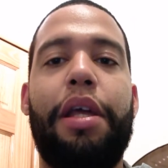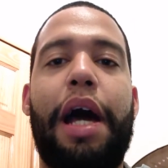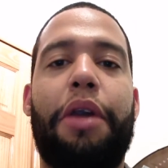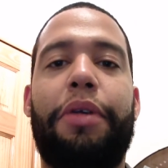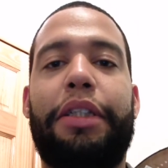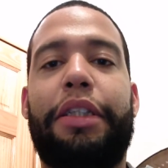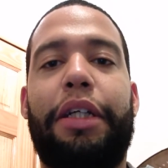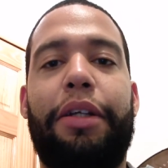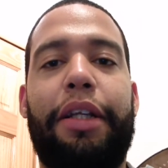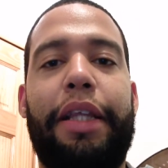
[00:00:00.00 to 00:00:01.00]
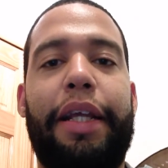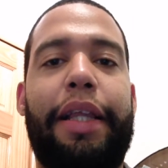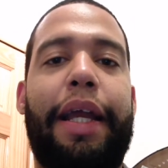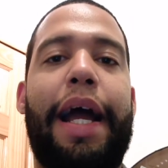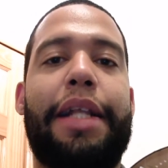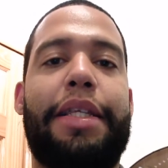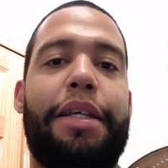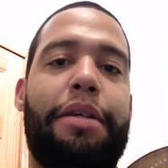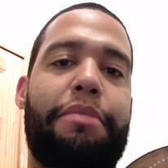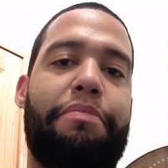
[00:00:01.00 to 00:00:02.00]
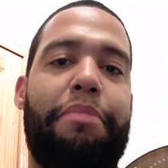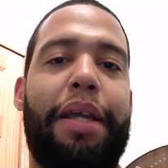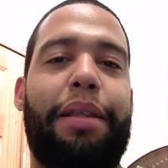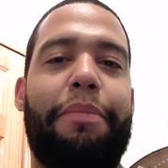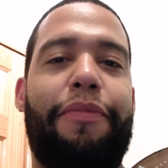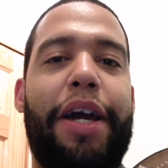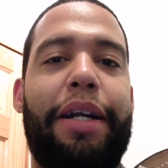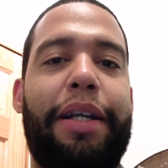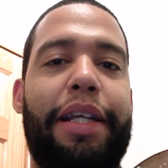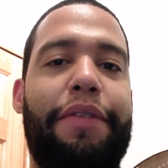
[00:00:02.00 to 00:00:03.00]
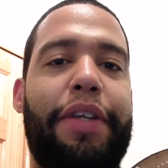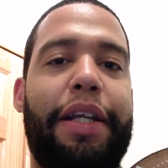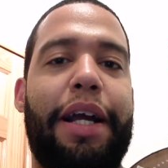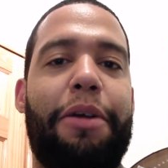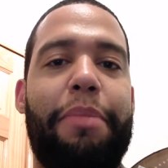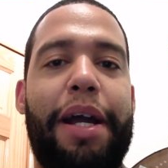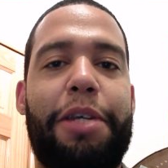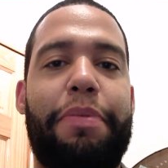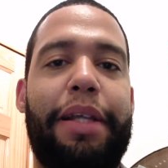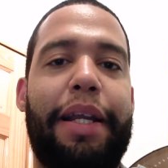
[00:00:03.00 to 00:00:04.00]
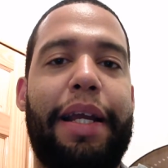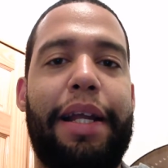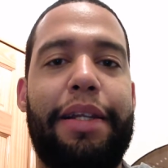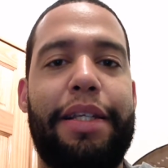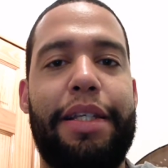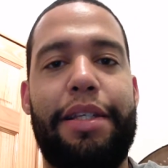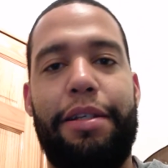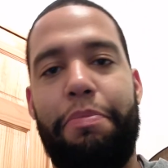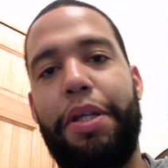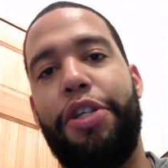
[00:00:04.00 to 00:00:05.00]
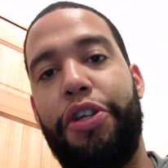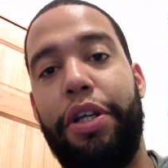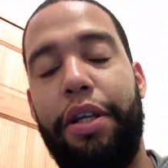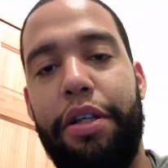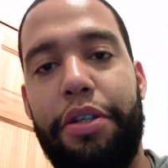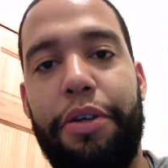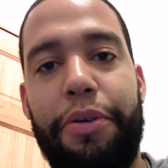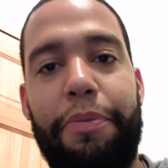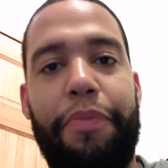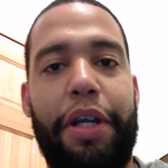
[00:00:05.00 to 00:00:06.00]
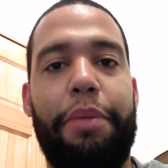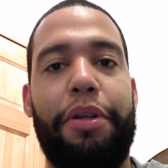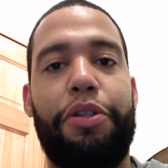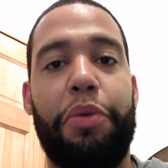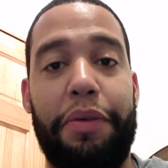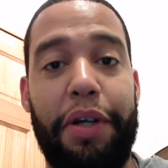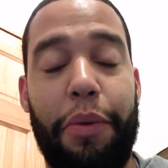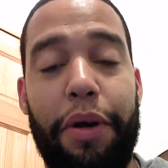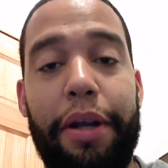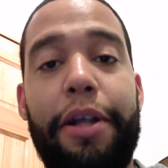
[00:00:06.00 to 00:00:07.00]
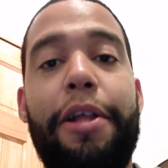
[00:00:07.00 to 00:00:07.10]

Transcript: I don't necessarily think they had to make them fight in an evening gown match, but then again, this isn't PG, so they're able to do whatever they want.